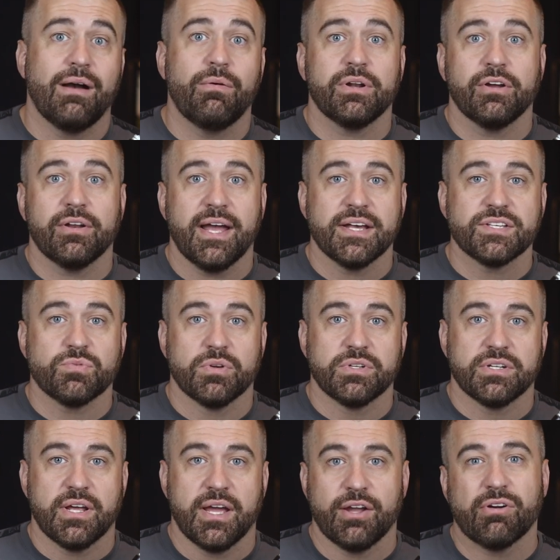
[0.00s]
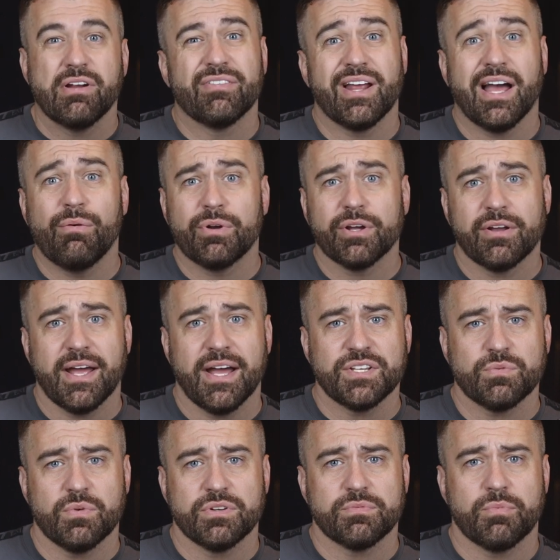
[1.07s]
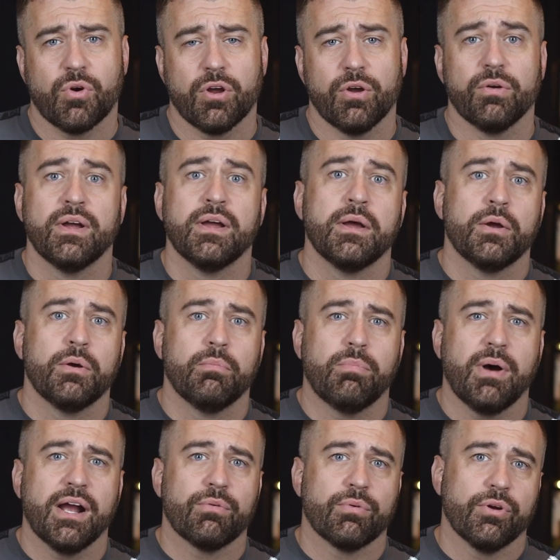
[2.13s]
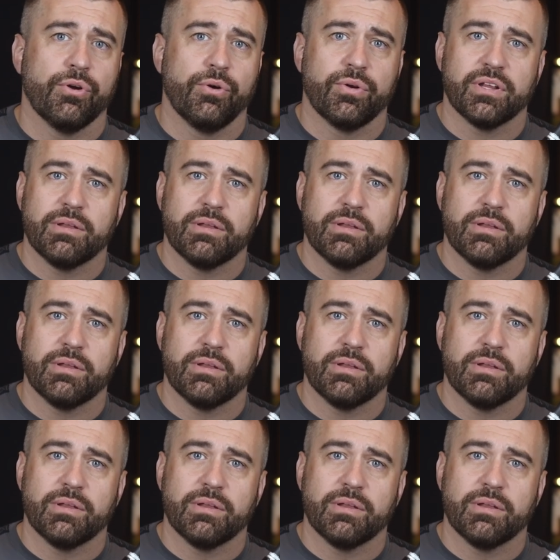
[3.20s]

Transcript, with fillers: I want to go to Aswan today, or even I want to go to Aswan tomorrow by road.